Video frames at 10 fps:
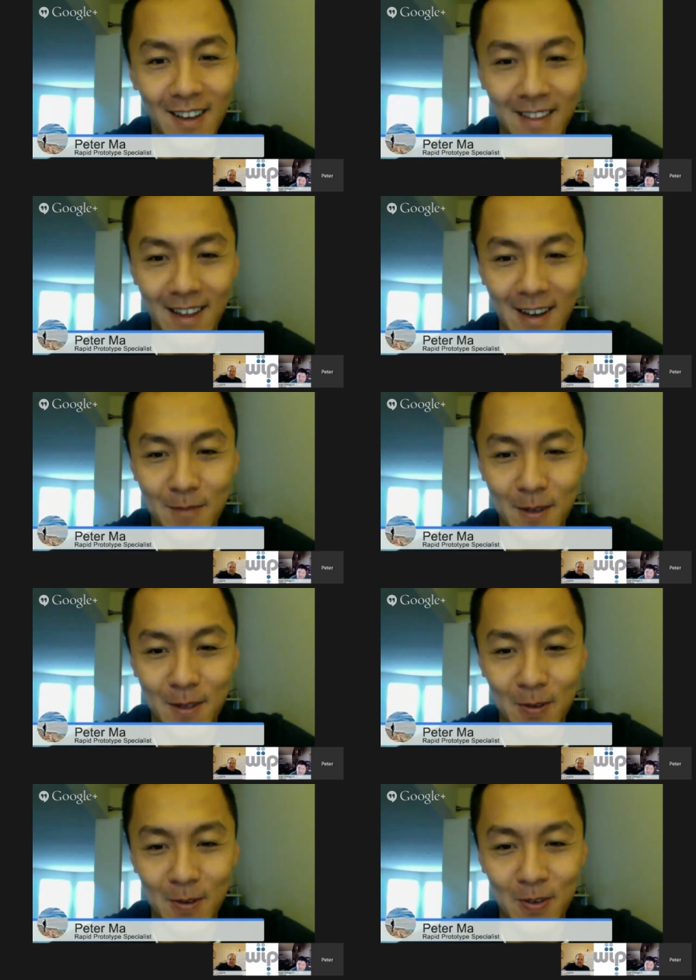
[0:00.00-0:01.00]
that I've been
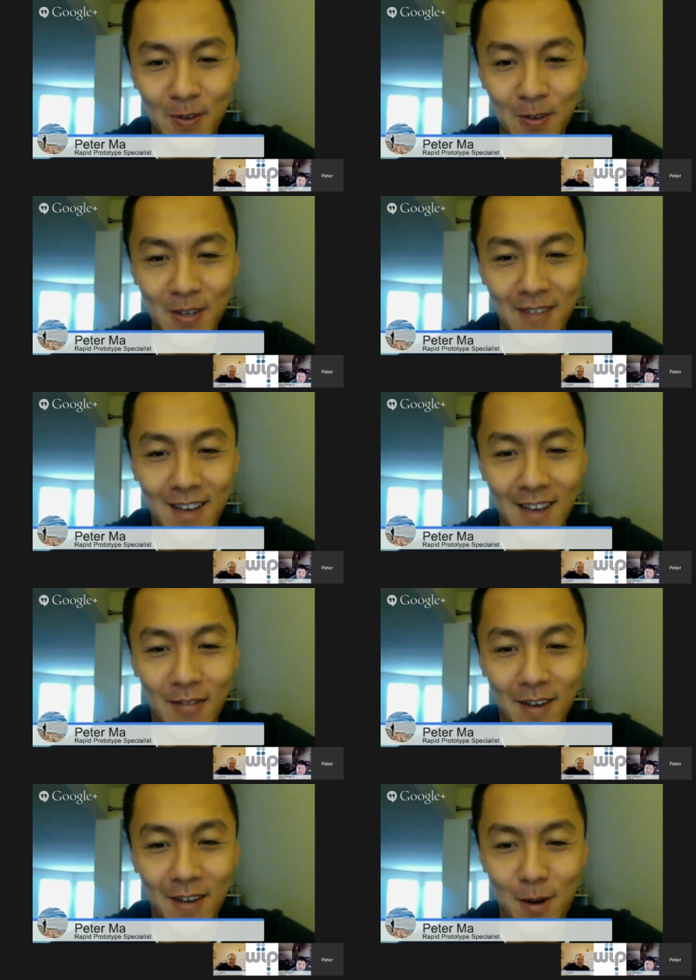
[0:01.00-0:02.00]
to just have that
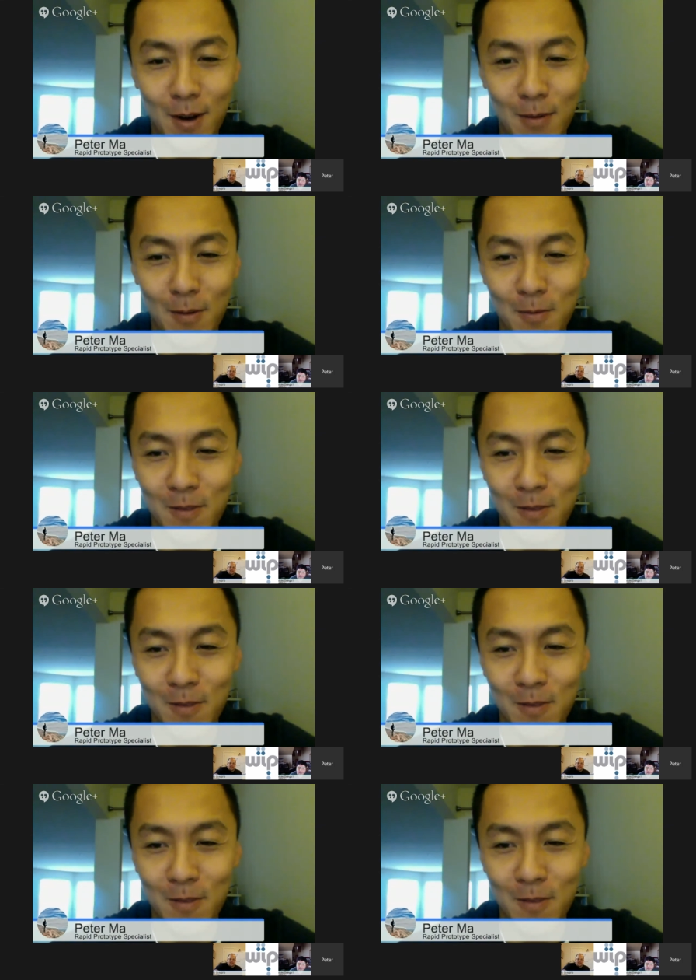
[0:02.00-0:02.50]
Wi-Fi problem.